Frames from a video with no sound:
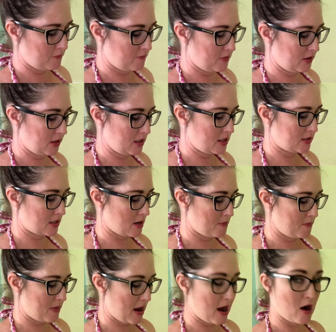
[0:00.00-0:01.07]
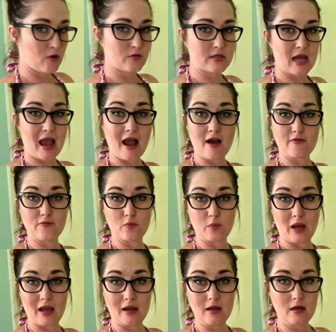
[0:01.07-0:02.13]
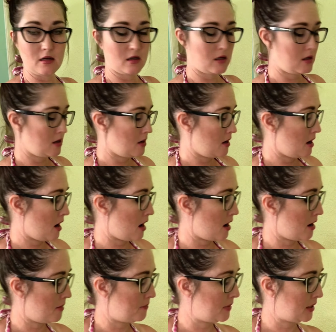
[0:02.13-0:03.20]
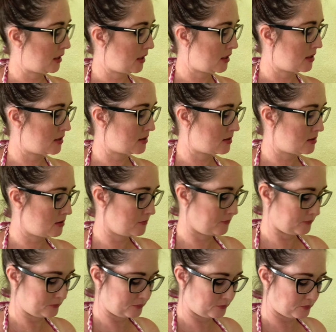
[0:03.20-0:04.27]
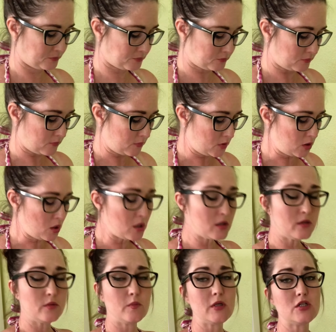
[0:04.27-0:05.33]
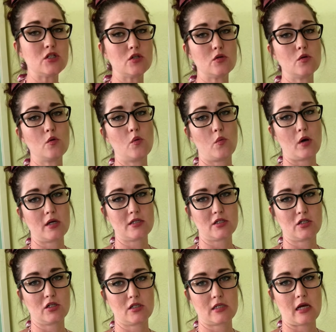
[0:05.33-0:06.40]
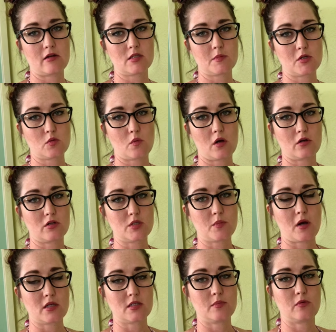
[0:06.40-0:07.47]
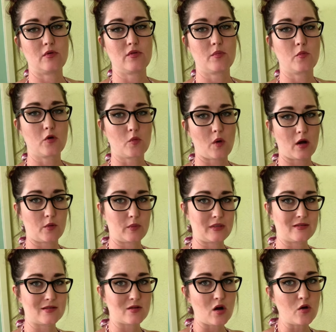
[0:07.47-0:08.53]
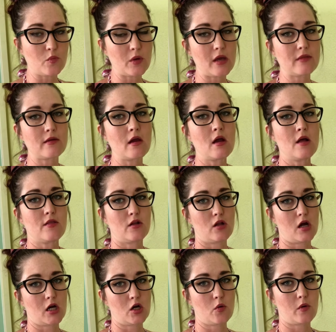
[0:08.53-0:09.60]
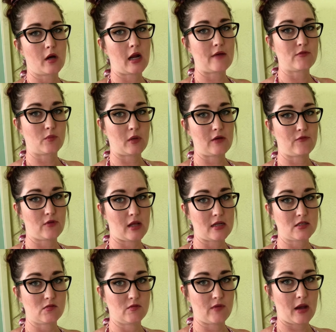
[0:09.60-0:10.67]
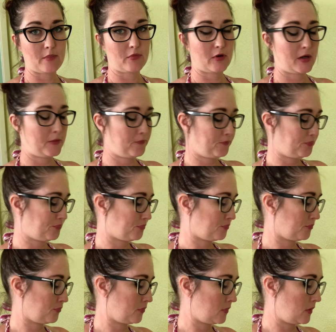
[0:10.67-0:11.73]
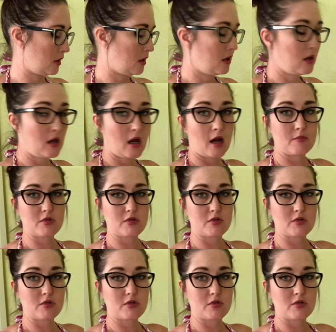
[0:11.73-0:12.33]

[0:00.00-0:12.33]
fill it about halfway because we do want to cook down as much water as possible. The more water we start with, the longer we're gonna have to wait for that to evaporate. I'm